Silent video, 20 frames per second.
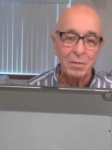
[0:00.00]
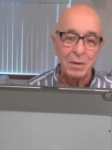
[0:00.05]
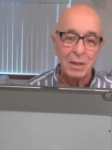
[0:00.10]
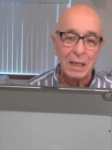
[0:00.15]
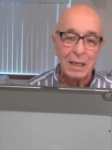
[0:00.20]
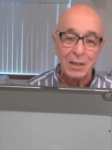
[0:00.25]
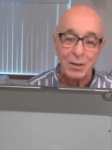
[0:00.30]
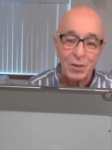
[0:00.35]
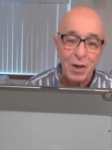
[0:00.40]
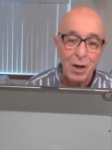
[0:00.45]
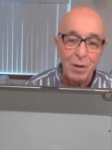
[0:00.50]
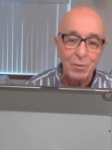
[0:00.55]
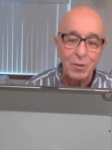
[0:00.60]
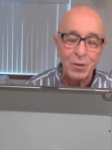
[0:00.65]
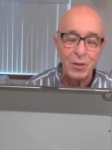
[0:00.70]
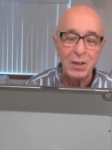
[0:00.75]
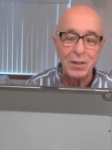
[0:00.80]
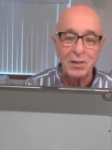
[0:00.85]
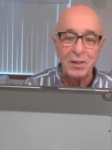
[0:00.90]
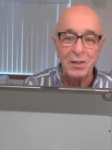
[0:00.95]
in Psalm
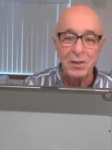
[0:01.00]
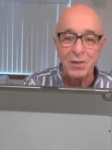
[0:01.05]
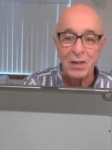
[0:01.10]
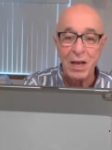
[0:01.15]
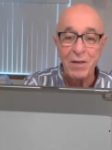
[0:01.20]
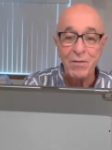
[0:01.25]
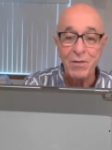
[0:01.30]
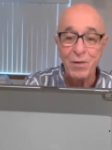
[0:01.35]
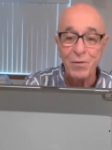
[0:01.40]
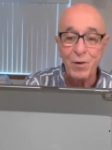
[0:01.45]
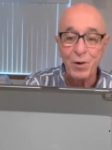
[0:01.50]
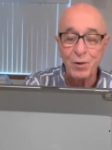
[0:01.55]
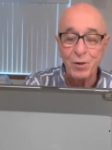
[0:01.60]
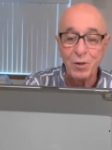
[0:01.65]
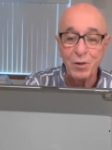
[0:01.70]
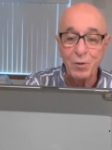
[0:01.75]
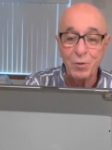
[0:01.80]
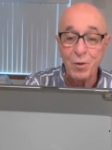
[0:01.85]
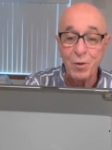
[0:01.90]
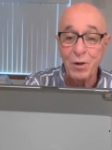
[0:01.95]
67,
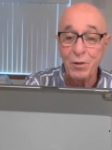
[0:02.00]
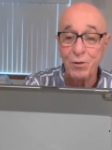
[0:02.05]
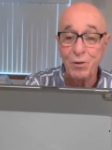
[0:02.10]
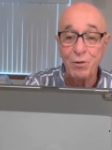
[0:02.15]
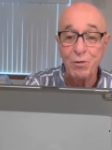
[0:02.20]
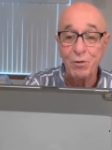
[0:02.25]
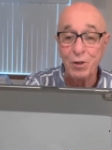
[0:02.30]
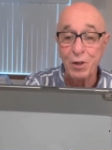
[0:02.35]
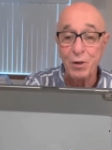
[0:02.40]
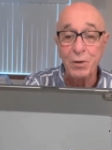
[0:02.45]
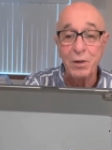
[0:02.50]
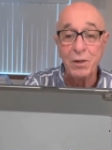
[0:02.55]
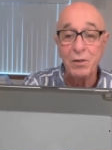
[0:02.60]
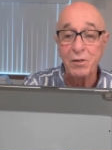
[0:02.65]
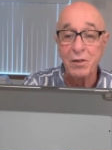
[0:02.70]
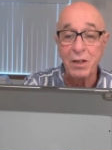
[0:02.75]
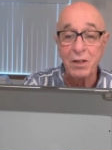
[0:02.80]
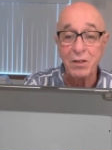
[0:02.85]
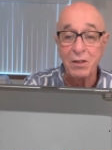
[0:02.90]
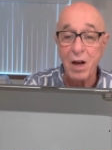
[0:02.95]
verses 1 through 2, it
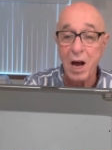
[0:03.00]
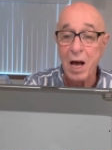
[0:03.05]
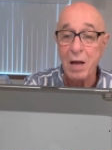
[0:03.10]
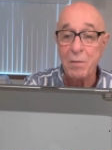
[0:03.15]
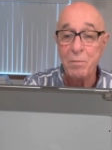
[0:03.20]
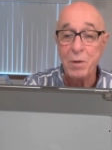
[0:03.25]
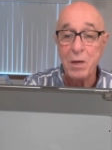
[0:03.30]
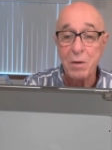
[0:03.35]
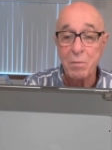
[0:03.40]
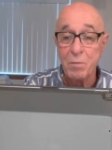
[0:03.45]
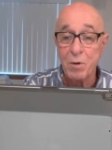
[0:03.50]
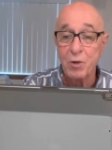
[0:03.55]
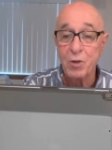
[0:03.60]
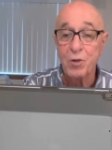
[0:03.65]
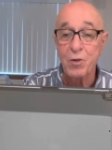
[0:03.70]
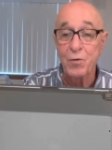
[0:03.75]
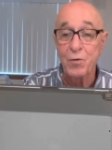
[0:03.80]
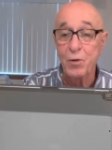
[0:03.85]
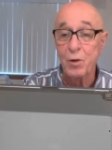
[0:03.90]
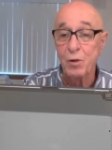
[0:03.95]
says, God be
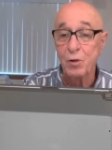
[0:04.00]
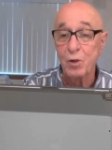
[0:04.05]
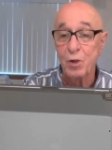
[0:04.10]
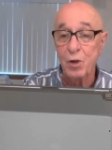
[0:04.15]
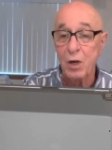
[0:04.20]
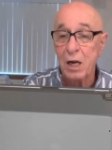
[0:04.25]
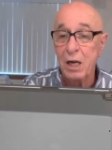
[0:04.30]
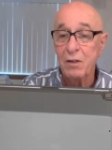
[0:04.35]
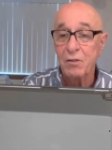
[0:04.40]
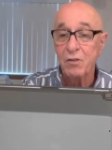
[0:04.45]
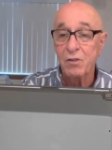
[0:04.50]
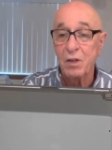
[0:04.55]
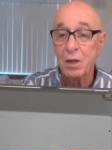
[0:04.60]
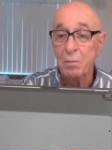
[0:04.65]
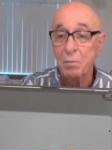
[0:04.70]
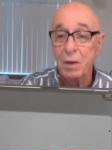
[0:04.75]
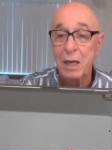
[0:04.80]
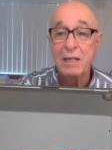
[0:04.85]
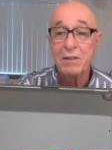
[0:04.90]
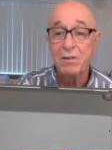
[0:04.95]
merciful to us and
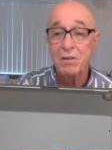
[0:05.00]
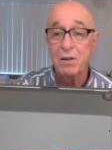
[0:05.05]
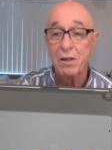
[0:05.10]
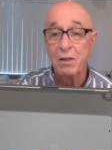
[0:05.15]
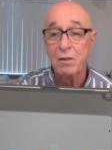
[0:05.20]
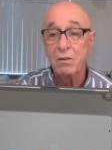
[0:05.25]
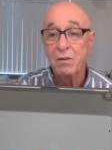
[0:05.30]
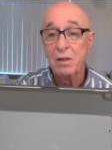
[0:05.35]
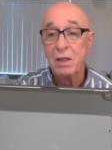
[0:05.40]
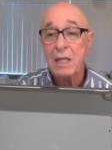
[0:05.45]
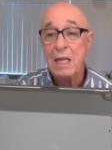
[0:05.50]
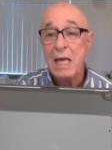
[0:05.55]
bless us,